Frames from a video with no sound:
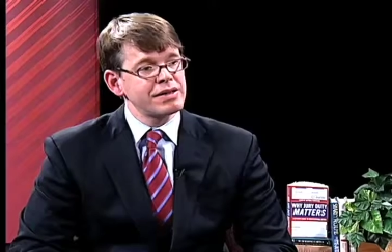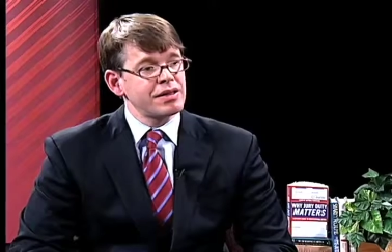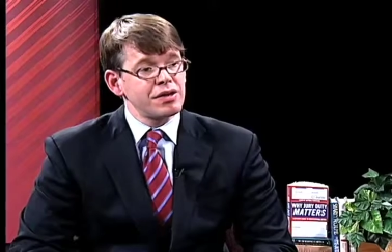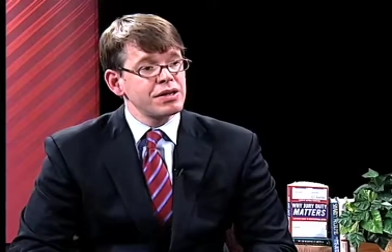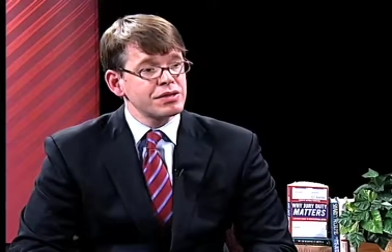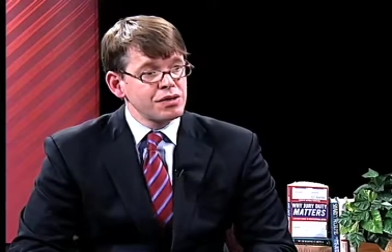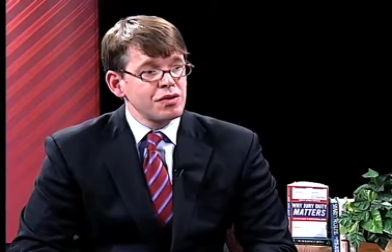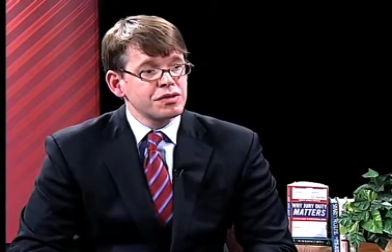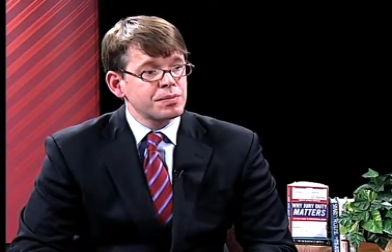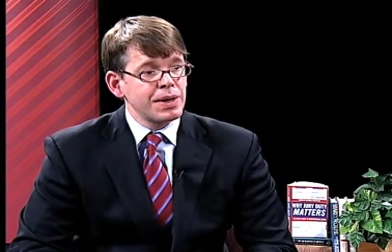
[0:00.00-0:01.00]
that there is
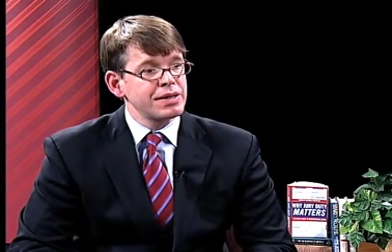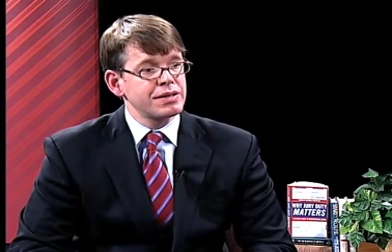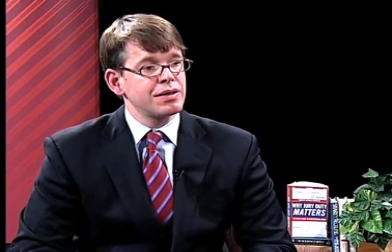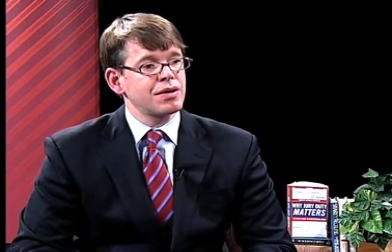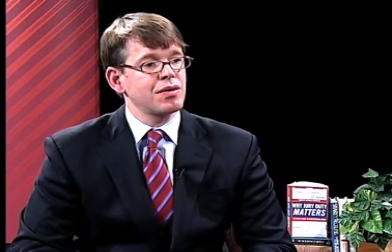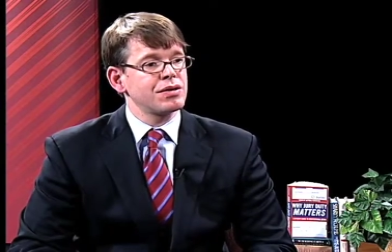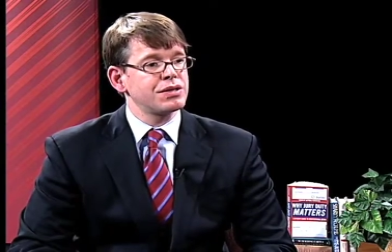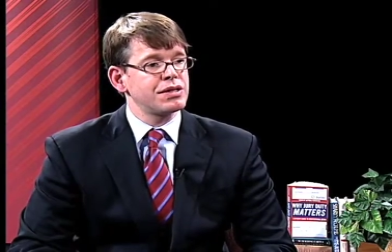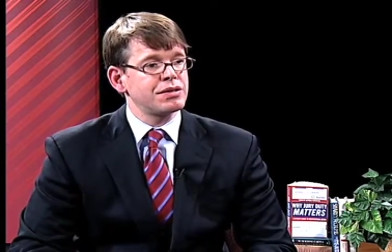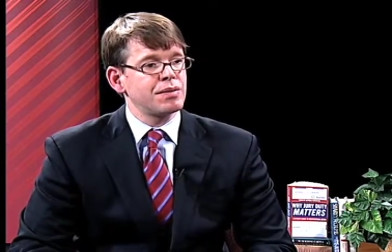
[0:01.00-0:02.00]
no space in the current
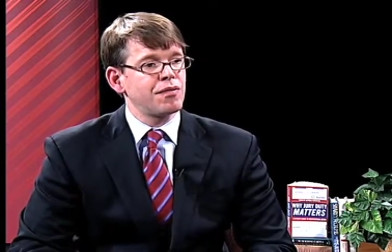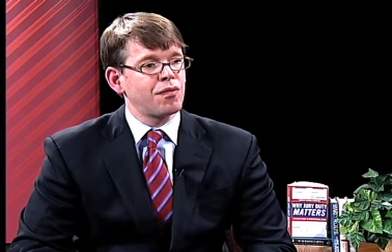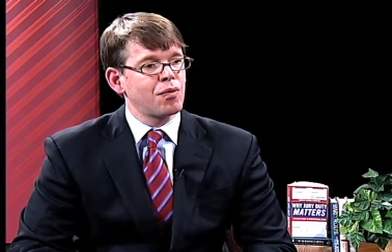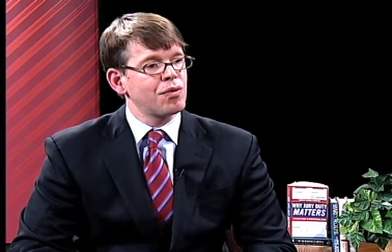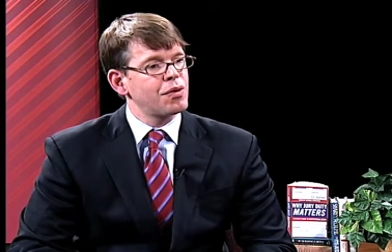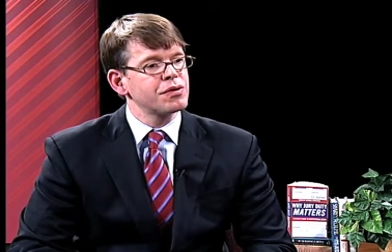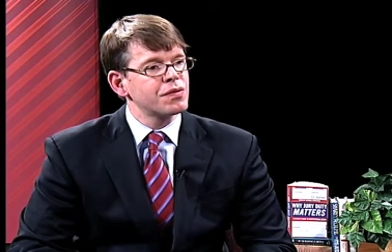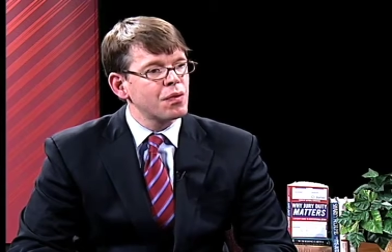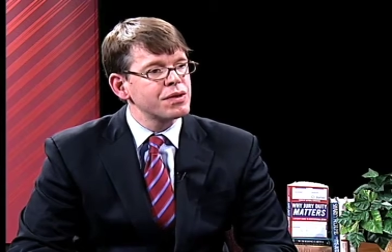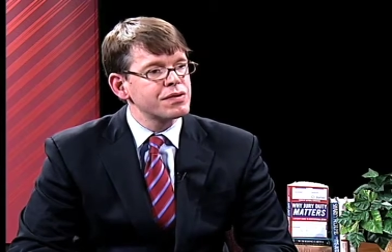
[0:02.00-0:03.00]
system for those
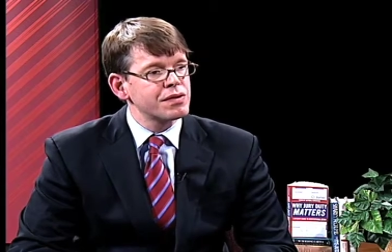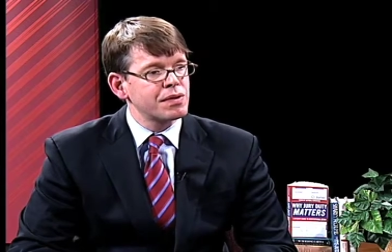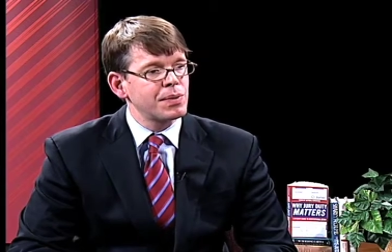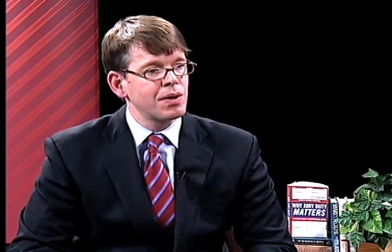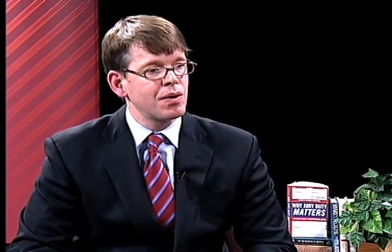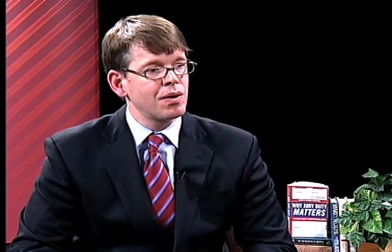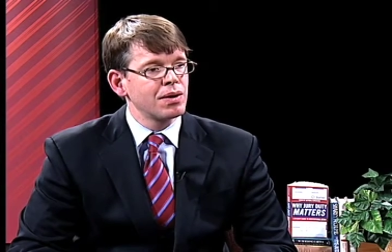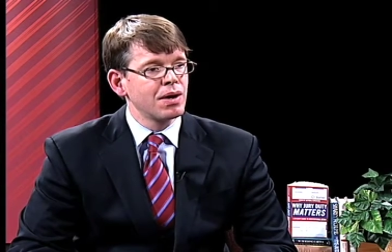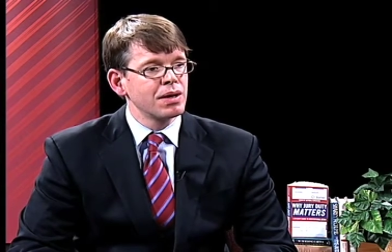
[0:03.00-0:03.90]
voices to be heard.